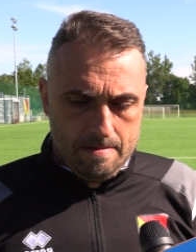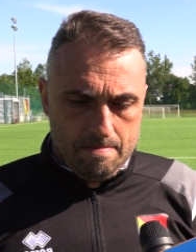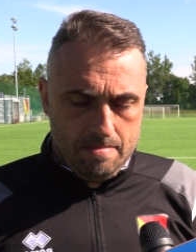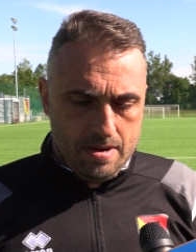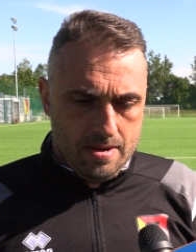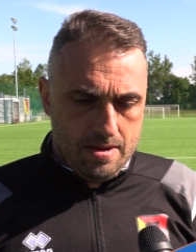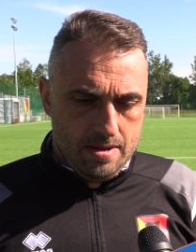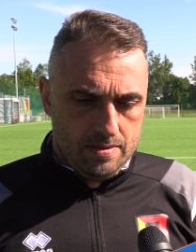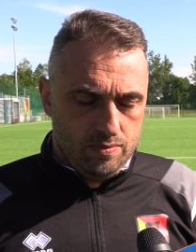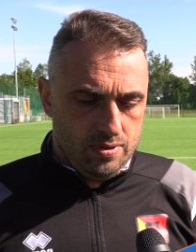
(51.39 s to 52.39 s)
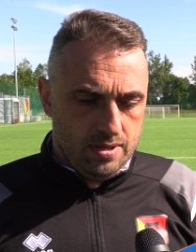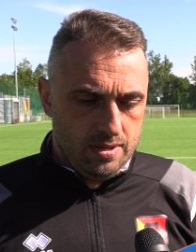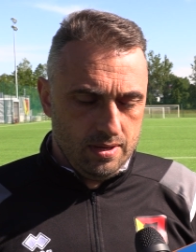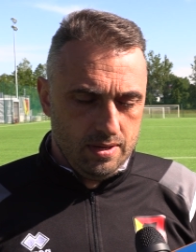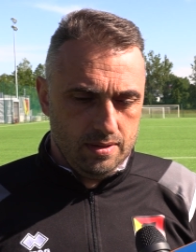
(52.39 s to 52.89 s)
But
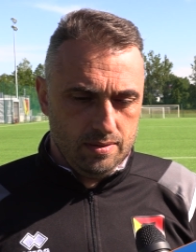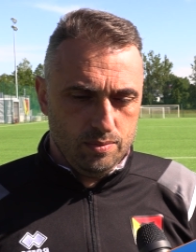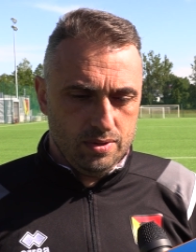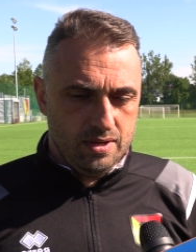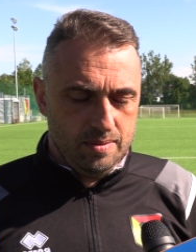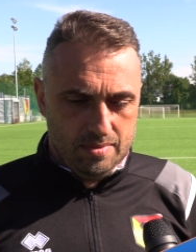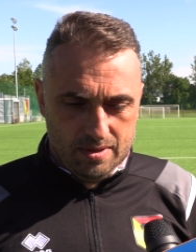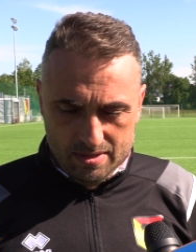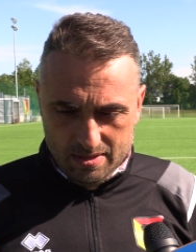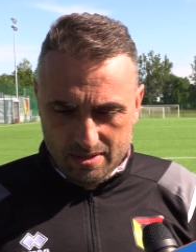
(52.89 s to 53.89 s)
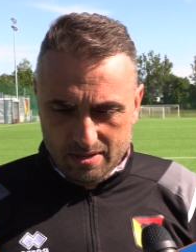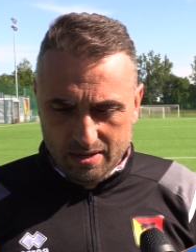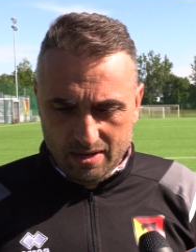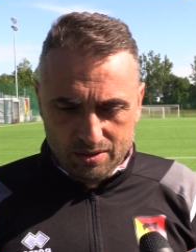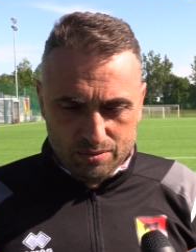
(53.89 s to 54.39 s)
what I'm
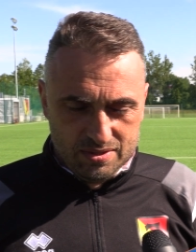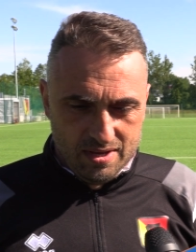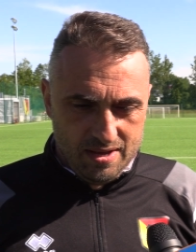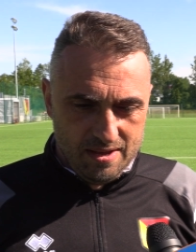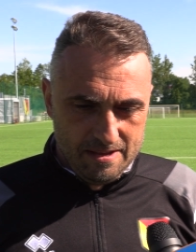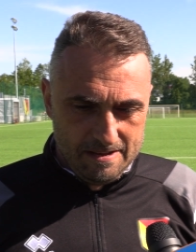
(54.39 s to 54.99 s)
like to say,